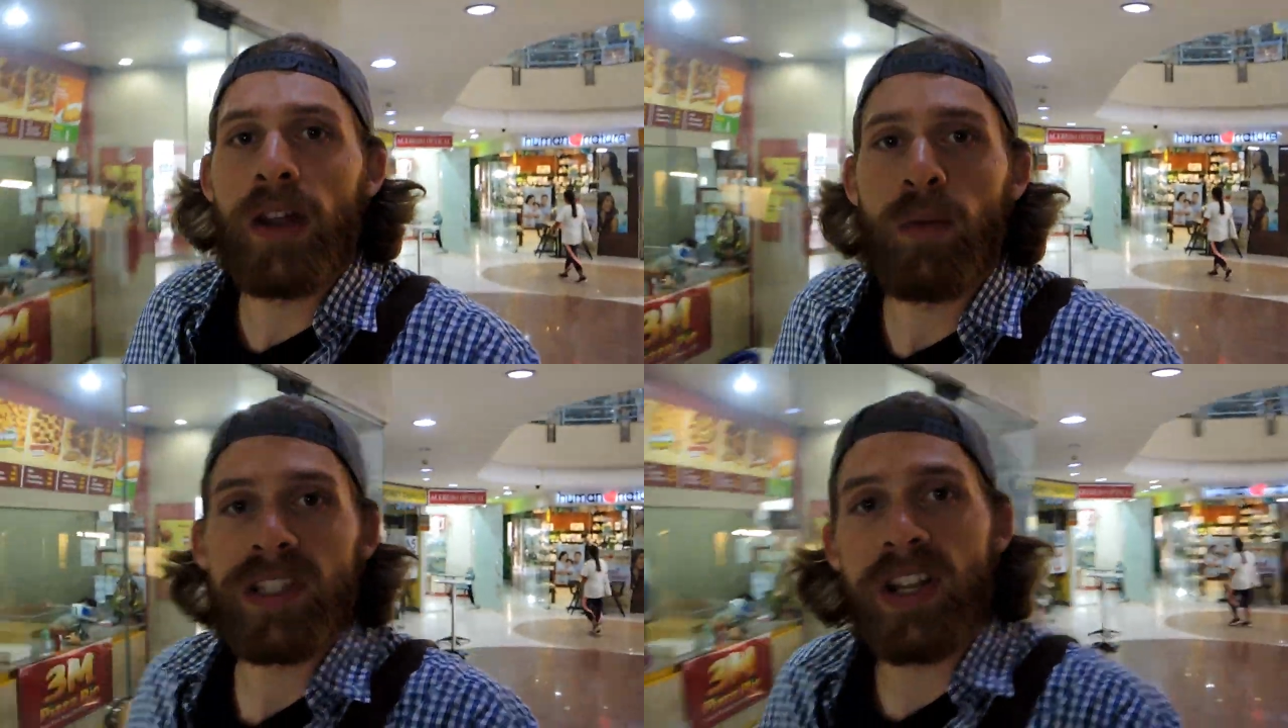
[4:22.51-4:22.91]

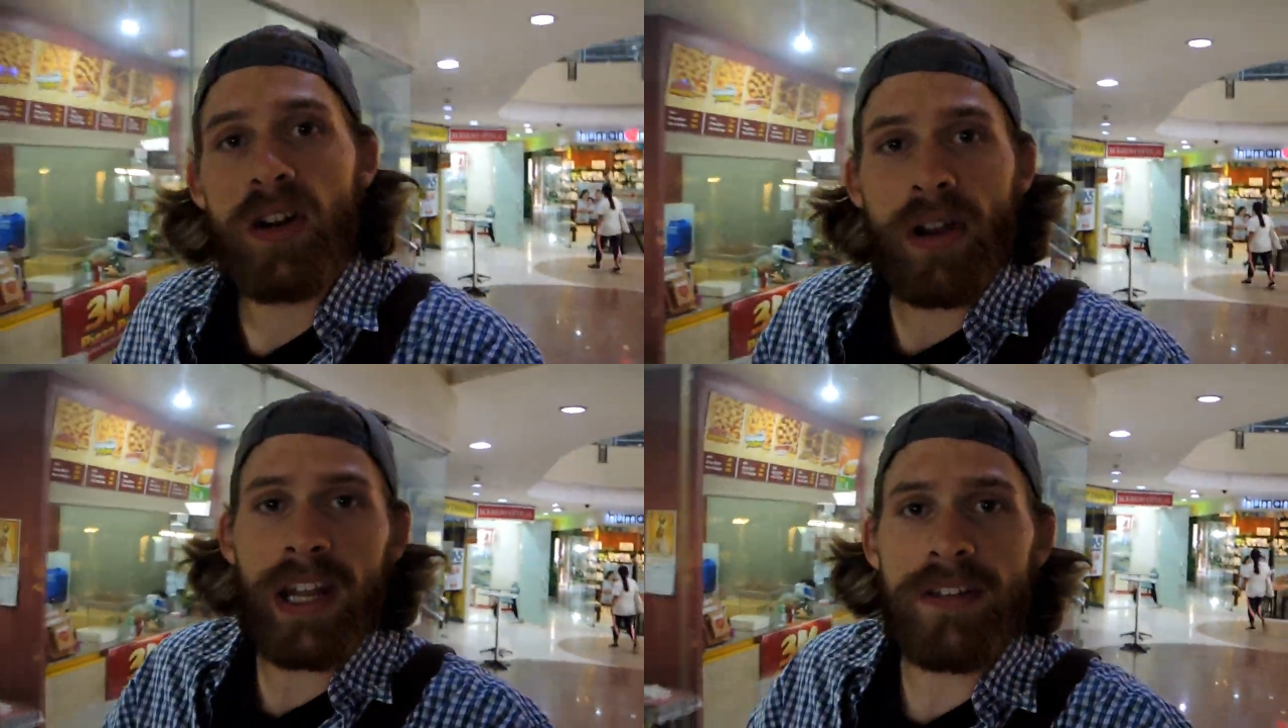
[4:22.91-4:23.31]
Was it
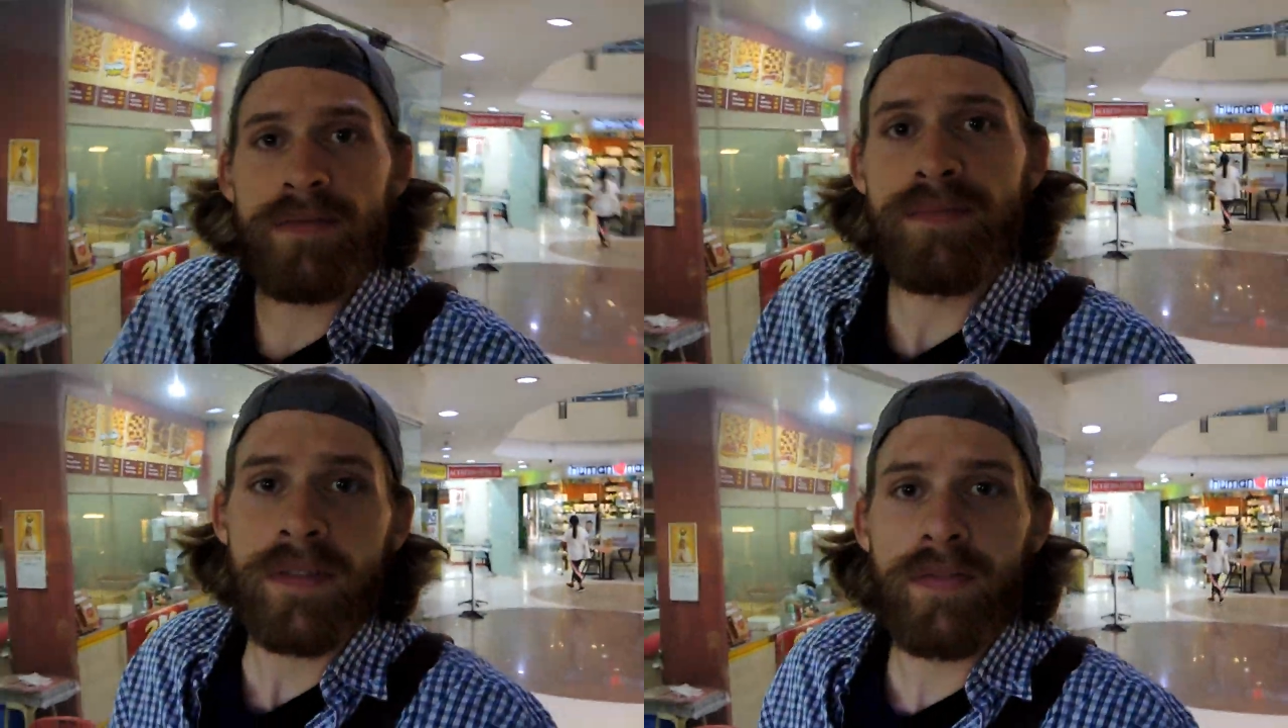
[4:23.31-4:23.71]
already?
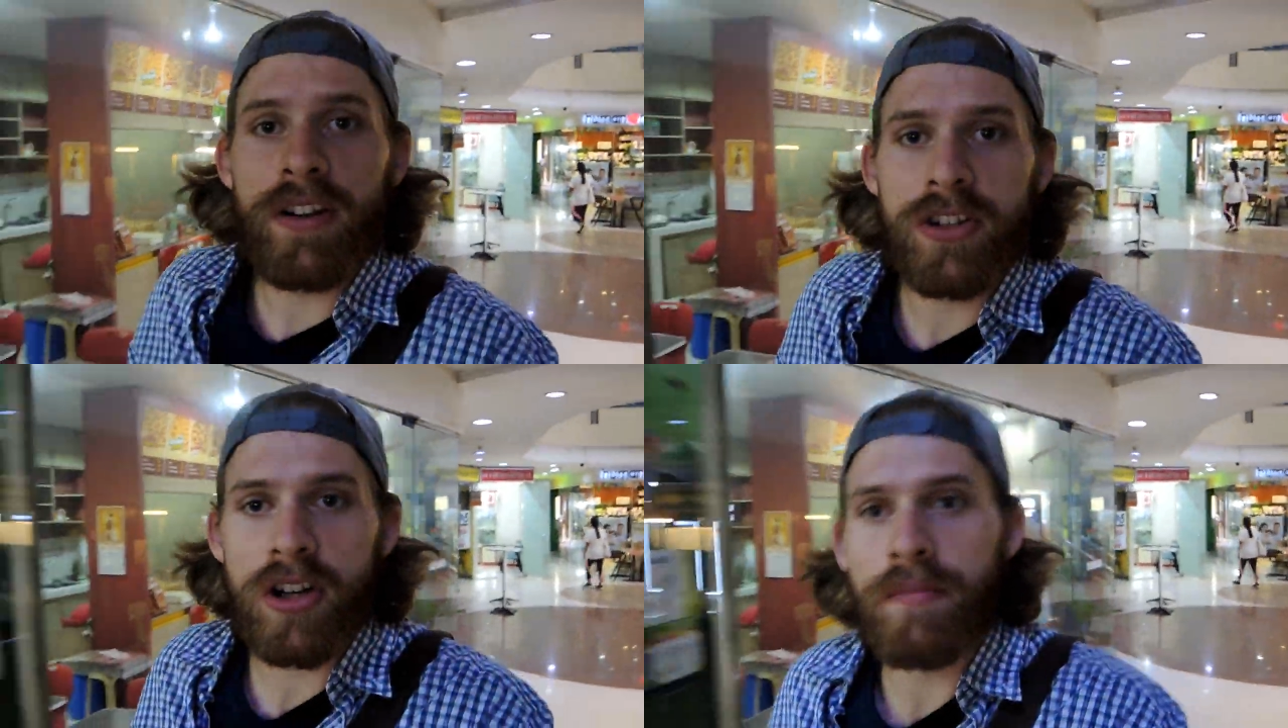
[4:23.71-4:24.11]

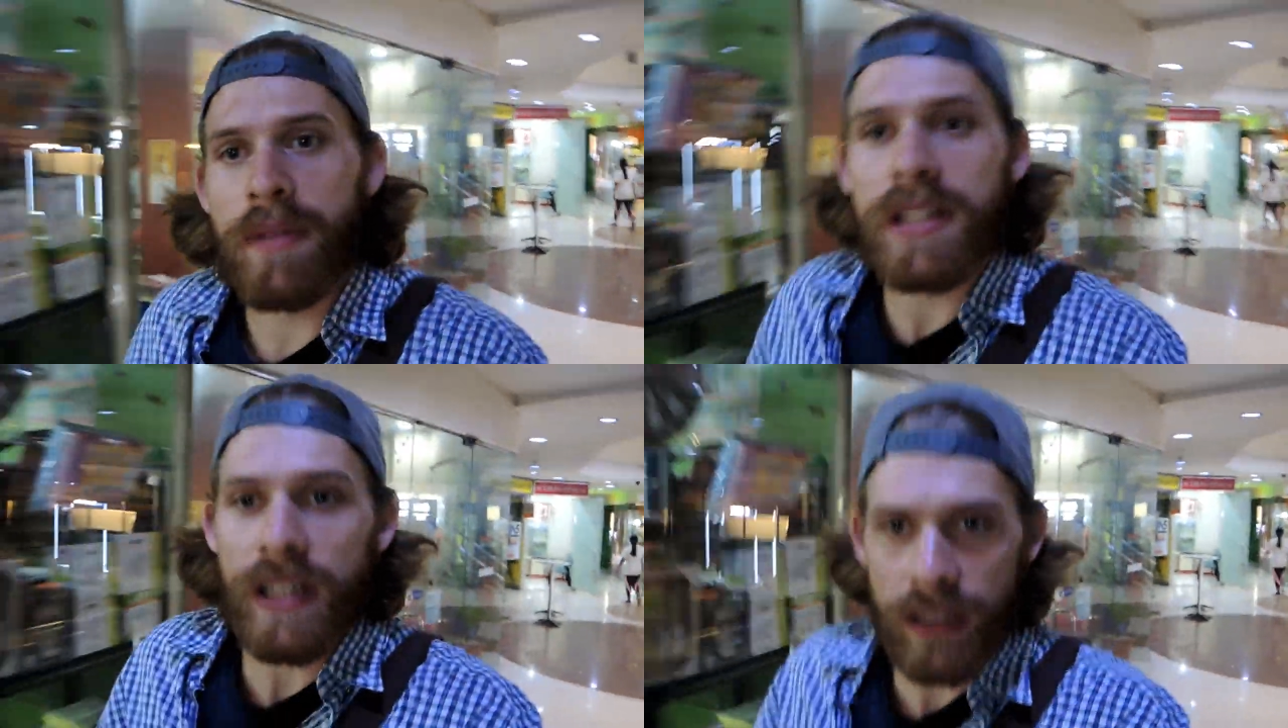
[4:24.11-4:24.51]
Very short
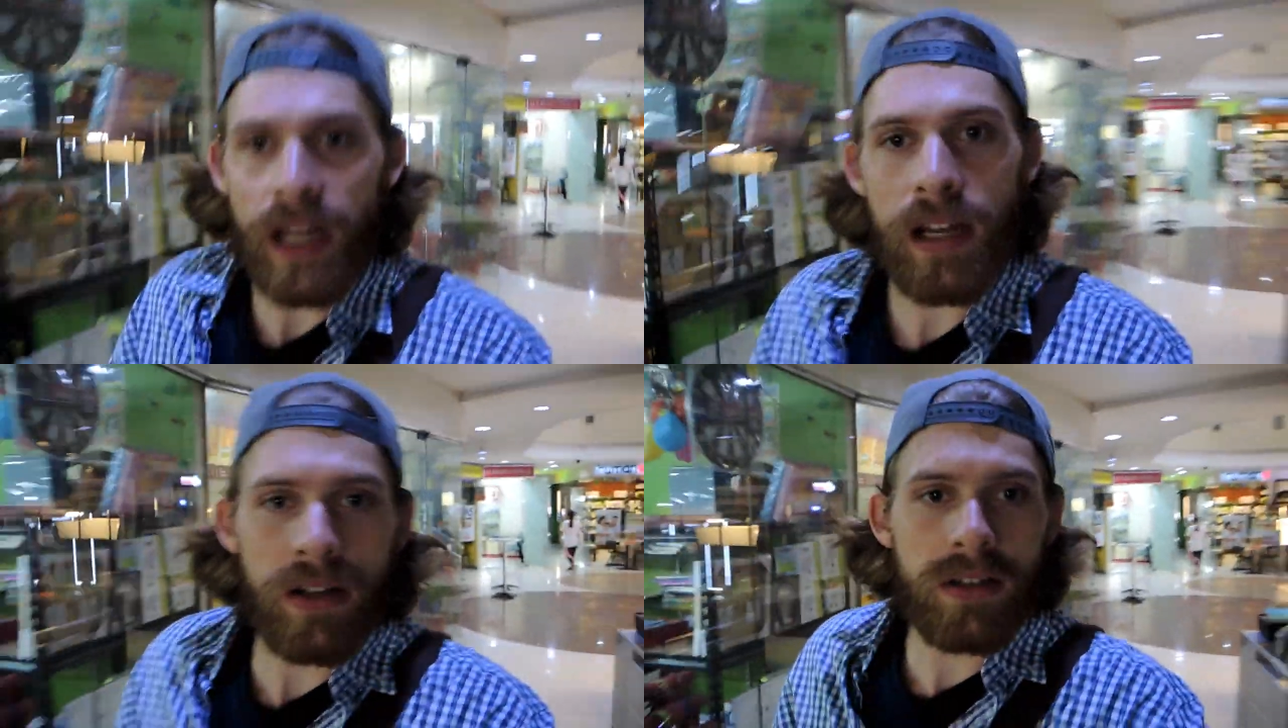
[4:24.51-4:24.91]
meeting.
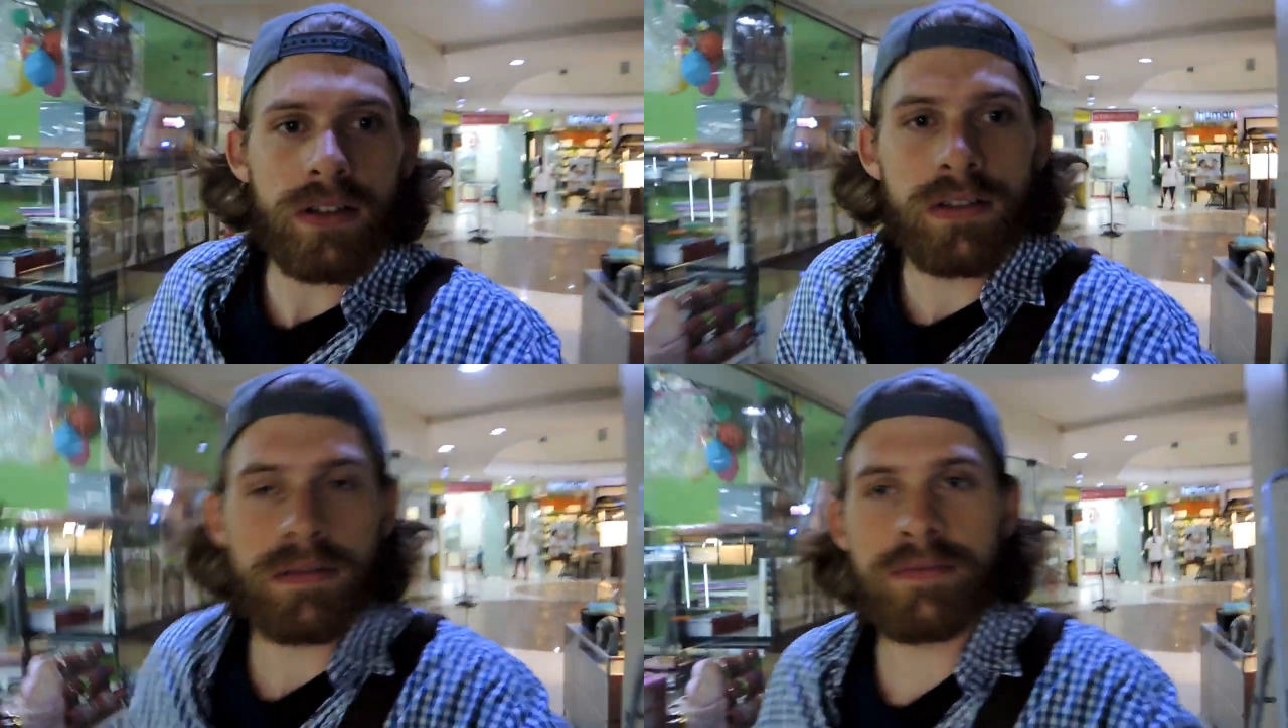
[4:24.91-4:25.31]
Hello.